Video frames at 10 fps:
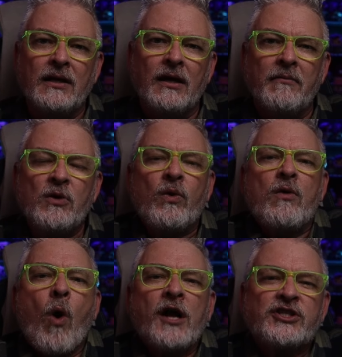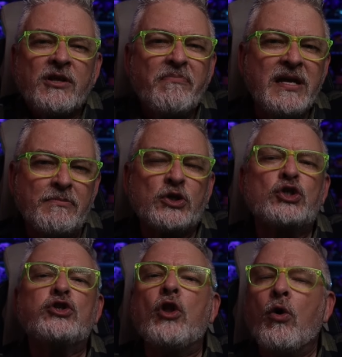I mean, we watch the beam
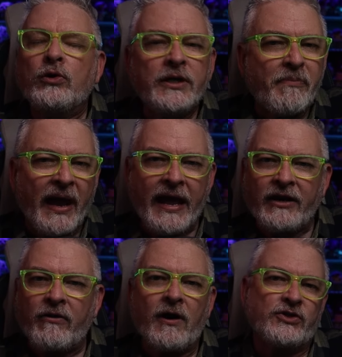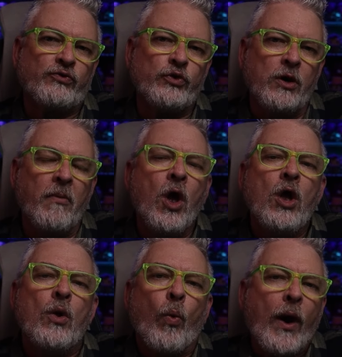slowly pan across a room,
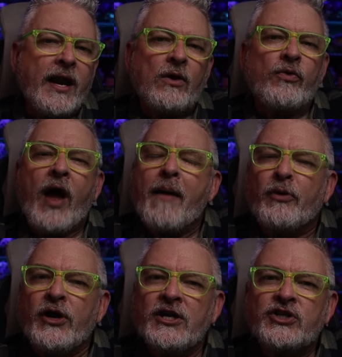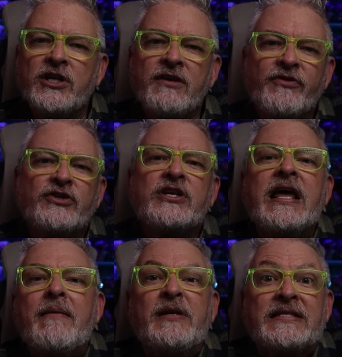waiting with apprehension if there's
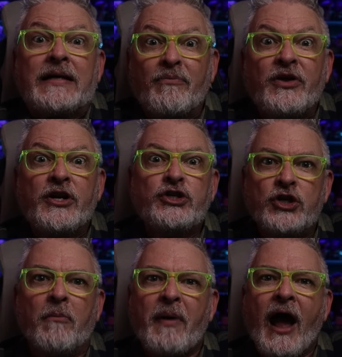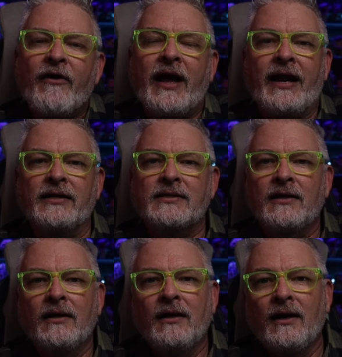going to be something to jump out at us.
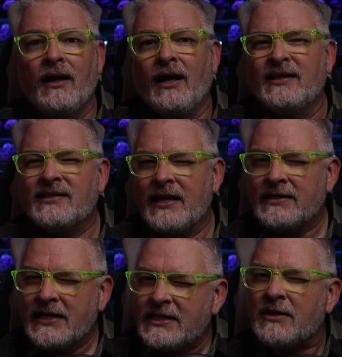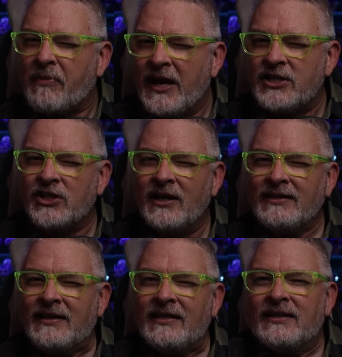And it's the anticipation, I
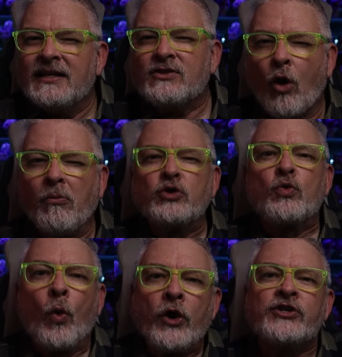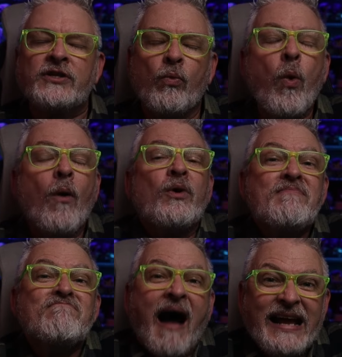think, that's almost worse than what we
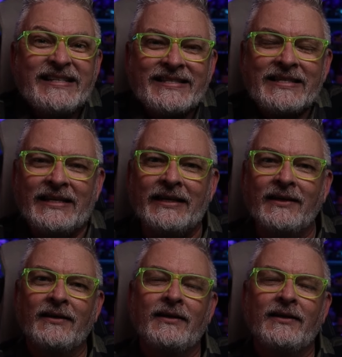might see.